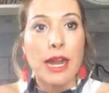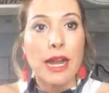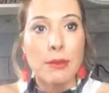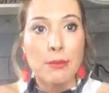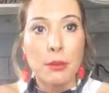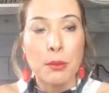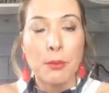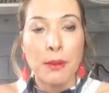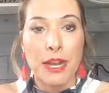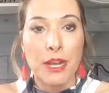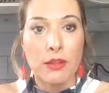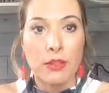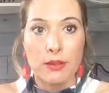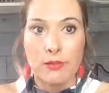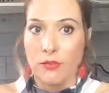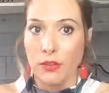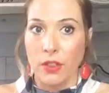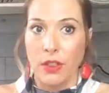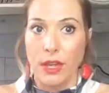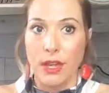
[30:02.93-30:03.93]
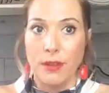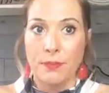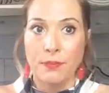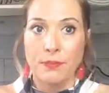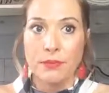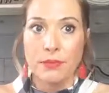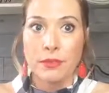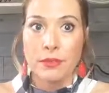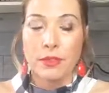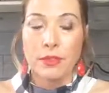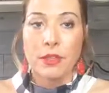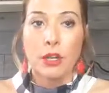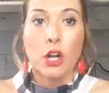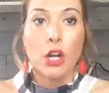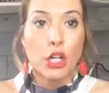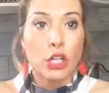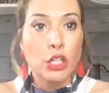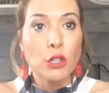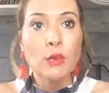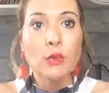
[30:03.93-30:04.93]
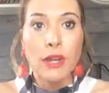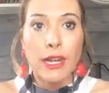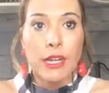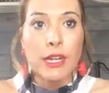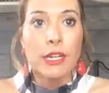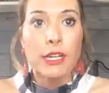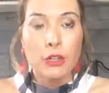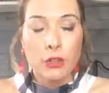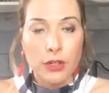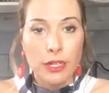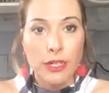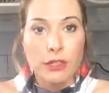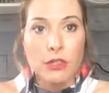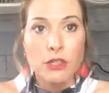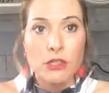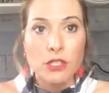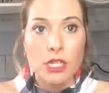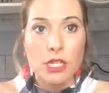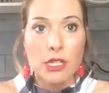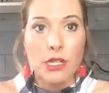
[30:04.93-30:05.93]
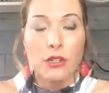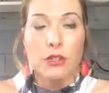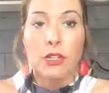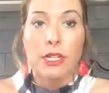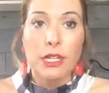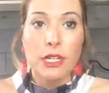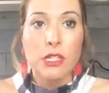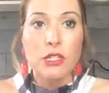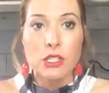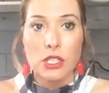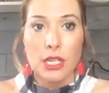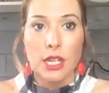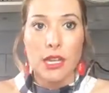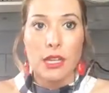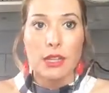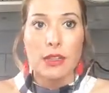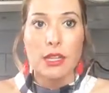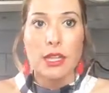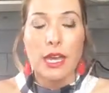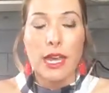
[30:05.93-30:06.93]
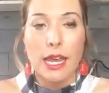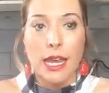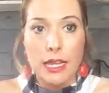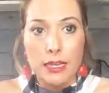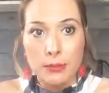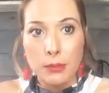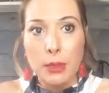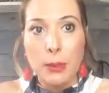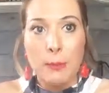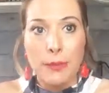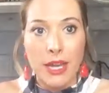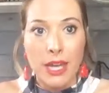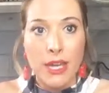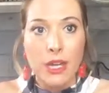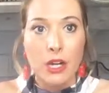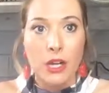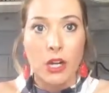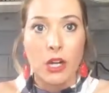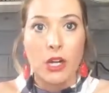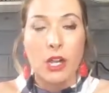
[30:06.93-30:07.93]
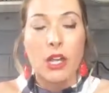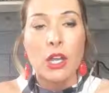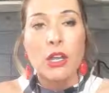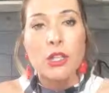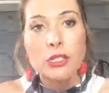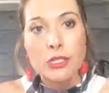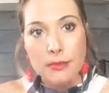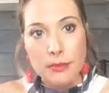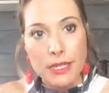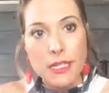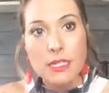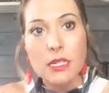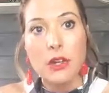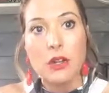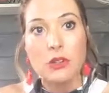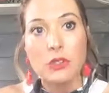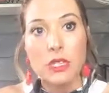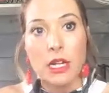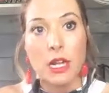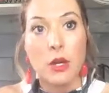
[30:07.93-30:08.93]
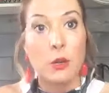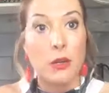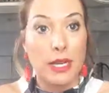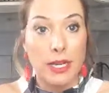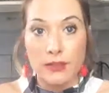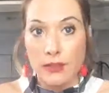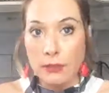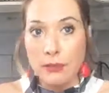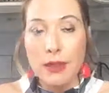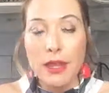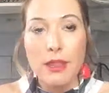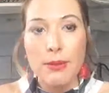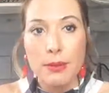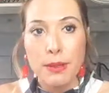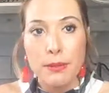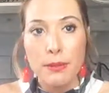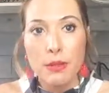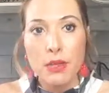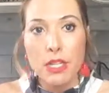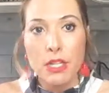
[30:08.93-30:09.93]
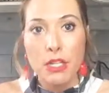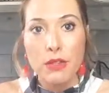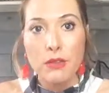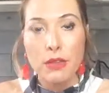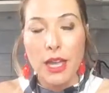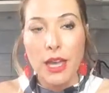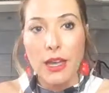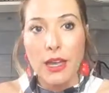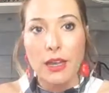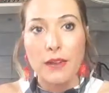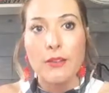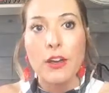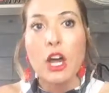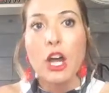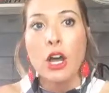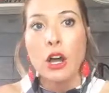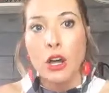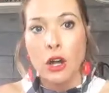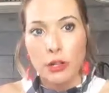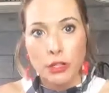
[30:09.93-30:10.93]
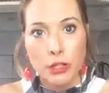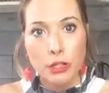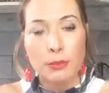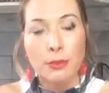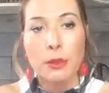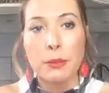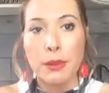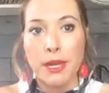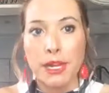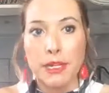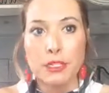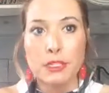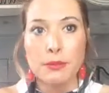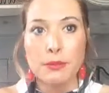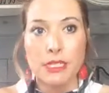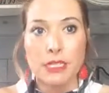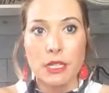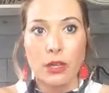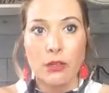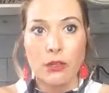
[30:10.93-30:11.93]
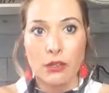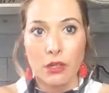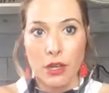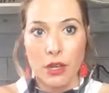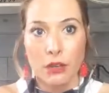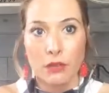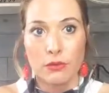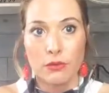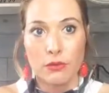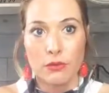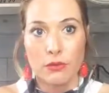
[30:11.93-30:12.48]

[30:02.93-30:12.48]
I prepare them for that. Are you ready to grit your teeth and prepare to be told no? Even by the people that you love, are you prepared to be told no?